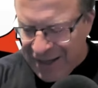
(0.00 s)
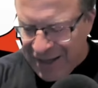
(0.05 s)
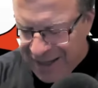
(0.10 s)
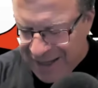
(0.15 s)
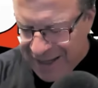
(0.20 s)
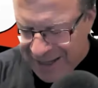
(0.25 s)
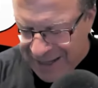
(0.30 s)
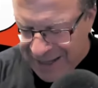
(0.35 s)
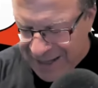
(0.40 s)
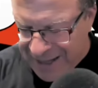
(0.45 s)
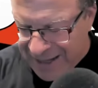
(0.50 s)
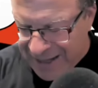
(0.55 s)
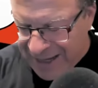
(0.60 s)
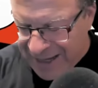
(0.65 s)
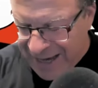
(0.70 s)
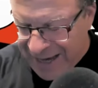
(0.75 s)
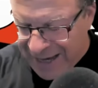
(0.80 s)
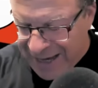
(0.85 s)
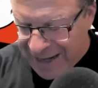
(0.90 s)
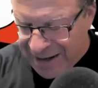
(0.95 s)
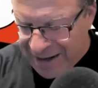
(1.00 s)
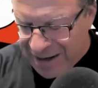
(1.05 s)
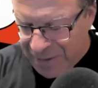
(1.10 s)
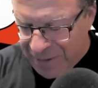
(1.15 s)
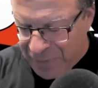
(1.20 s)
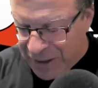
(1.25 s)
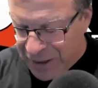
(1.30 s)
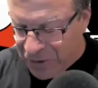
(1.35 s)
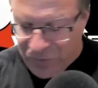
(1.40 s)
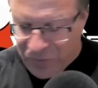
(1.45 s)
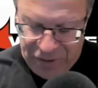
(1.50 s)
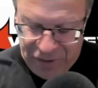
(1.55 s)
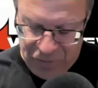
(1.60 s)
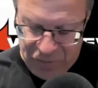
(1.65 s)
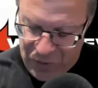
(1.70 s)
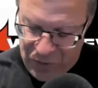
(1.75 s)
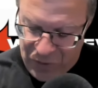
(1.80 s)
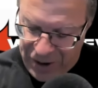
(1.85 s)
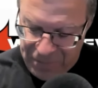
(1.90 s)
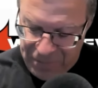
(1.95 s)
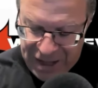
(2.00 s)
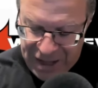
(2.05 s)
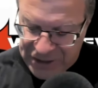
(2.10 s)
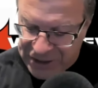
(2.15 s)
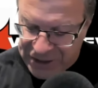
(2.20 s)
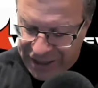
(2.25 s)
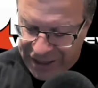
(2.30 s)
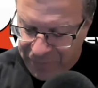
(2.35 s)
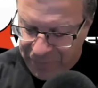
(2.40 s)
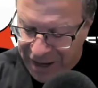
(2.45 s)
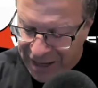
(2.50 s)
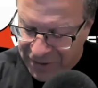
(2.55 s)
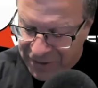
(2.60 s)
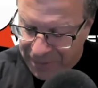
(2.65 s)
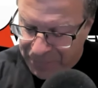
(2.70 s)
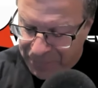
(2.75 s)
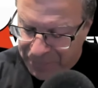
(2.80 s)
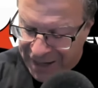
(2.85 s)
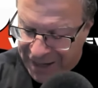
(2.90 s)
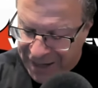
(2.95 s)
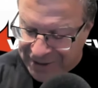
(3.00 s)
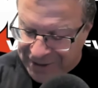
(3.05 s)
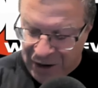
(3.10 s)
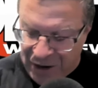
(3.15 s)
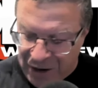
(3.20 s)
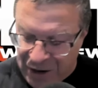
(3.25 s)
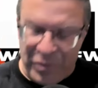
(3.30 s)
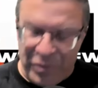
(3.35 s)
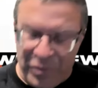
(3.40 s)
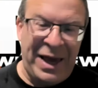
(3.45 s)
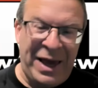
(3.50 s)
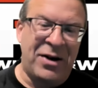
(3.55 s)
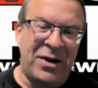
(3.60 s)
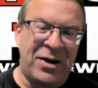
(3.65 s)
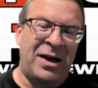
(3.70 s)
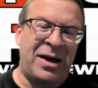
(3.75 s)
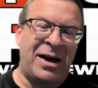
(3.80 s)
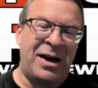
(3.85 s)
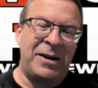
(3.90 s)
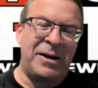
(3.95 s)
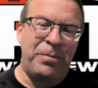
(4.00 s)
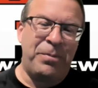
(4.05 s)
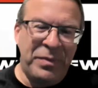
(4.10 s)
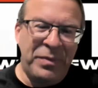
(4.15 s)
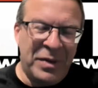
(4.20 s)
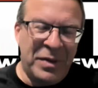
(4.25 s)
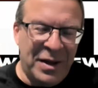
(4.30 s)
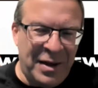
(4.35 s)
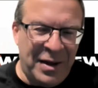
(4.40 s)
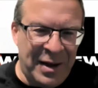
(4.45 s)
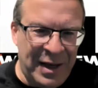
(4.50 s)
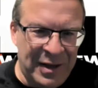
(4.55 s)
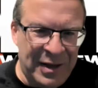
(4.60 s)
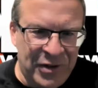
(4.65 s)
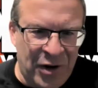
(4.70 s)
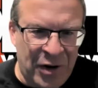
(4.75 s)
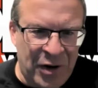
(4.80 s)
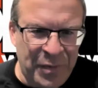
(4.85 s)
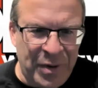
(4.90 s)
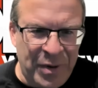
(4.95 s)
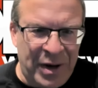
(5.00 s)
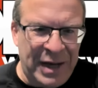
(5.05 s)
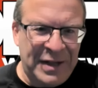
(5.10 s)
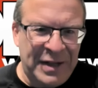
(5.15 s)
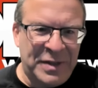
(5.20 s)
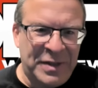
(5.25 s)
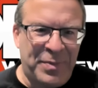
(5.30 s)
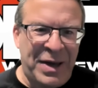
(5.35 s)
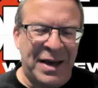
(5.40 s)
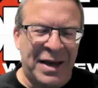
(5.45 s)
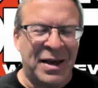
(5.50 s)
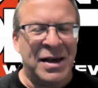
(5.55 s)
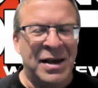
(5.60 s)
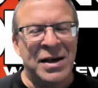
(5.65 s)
But great match. Steve Maclin passes out from the ankle lock. His arms behind his back,